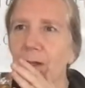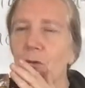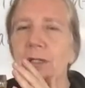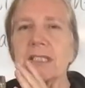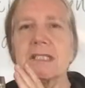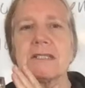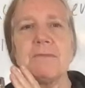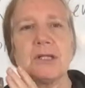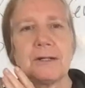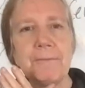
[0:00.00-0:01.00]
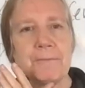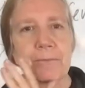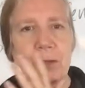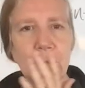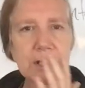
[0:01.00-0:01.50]
what is similar,
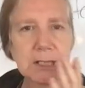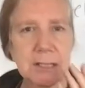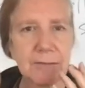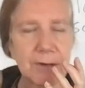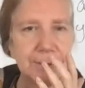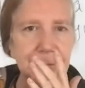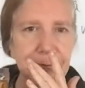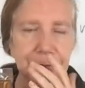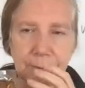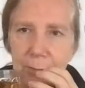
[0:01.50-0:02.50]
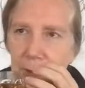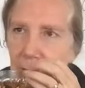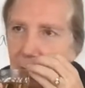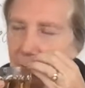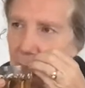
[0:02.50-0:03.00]
what is different
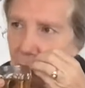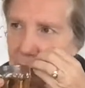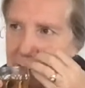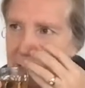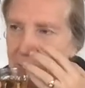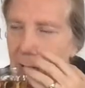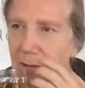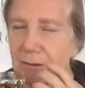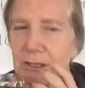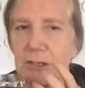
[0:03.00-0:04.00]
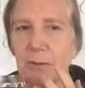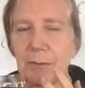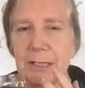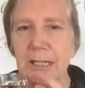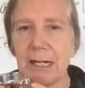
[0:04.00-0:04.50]
from what we smell versus what
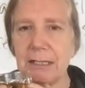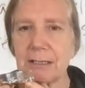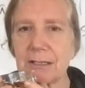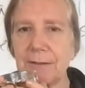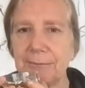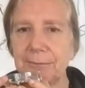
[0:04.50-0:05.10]
we taste.